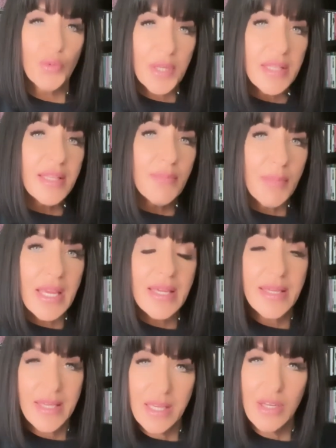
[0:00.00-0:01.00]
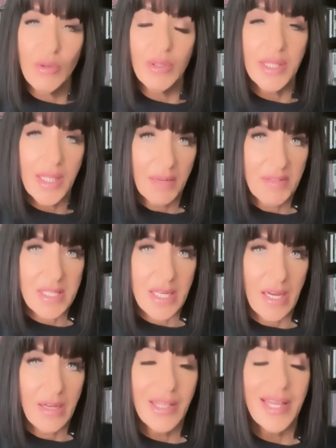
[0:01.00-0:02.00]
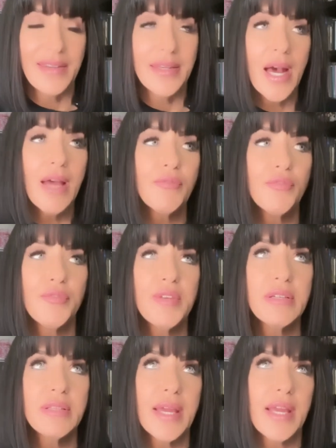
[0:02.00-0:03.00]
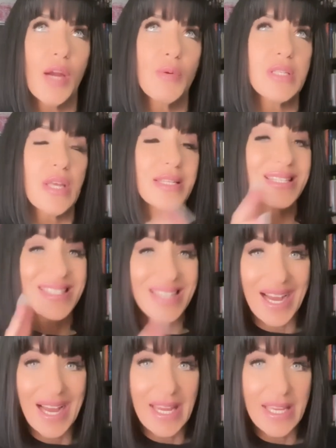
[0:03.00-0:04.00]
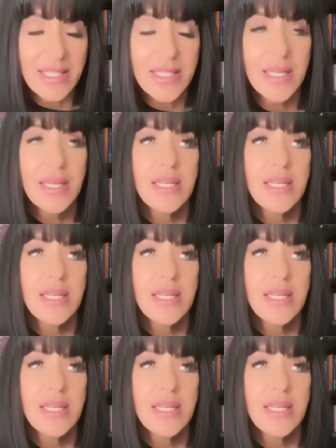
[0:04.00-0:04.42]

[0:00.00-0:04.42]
really make keto a lifestyle and not feel like I was on a diet,